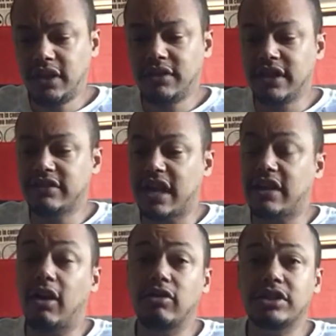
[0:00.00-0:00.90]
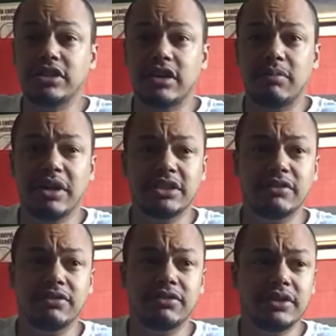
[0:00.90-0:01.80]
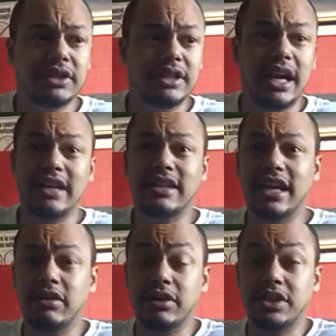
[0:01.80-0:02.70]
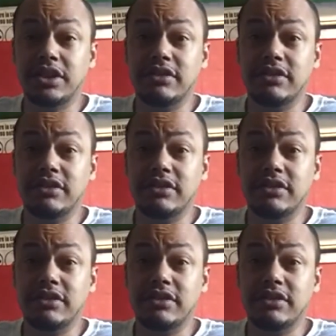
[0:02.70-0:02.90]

These psychologists are a bunch of anti-Christian